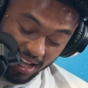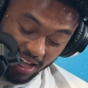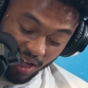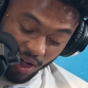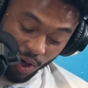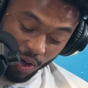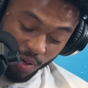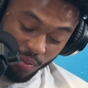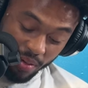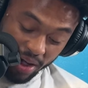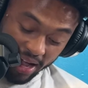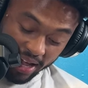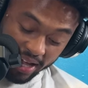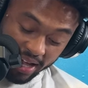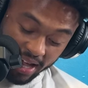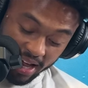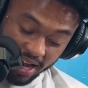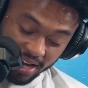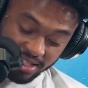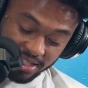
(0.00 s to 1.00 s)
Oh my
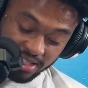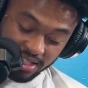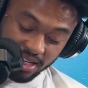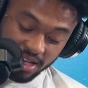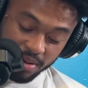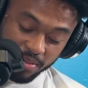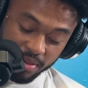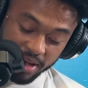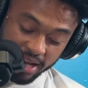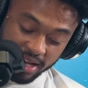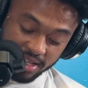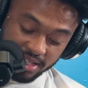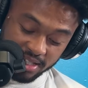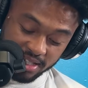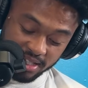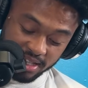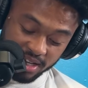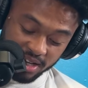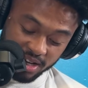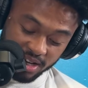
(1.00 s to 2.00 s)
God, DMX.
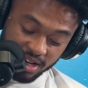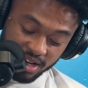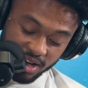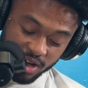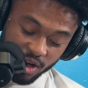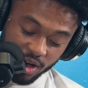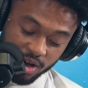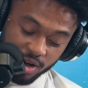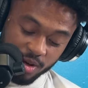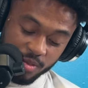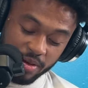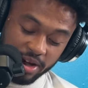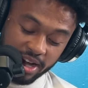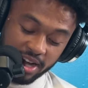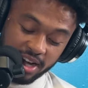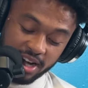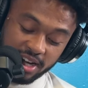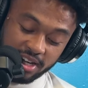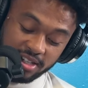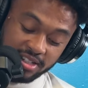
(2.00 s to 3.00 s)
Oh my
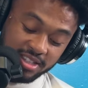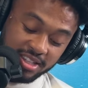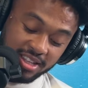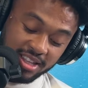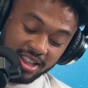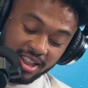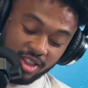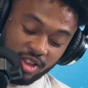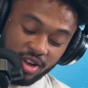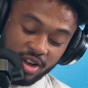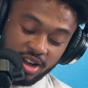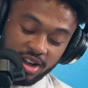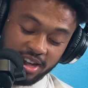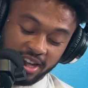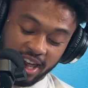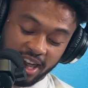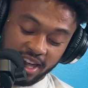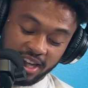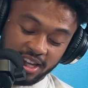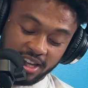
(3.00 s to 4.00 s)
gosh, long
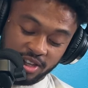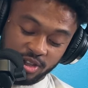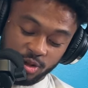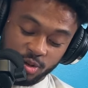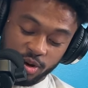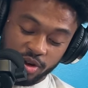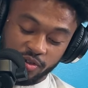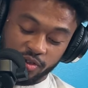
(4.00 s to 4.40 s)
and can do it